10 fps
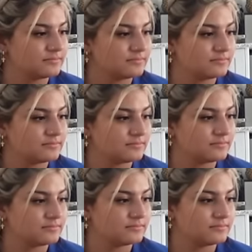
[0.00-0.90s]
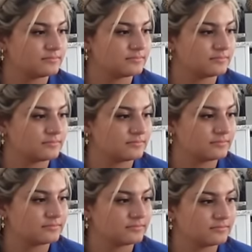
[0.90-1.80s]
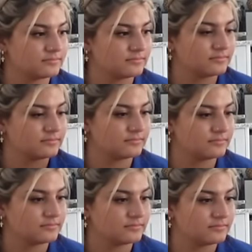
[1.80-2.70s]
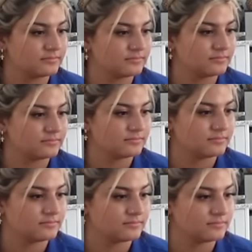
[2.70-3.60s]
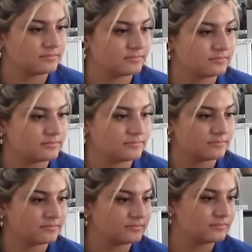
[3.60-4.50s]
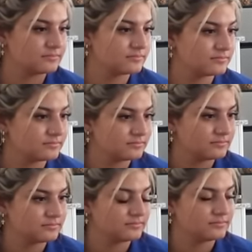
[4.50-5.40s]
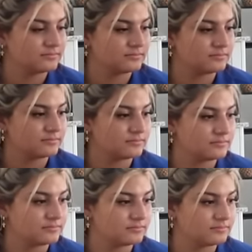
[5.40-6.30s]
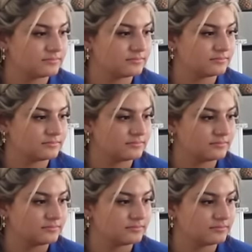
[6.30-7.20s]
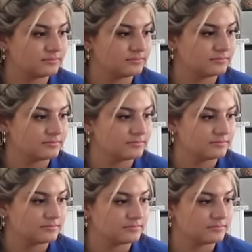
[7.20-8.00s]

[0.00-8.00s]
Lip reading: No words are spoken by the person on screen.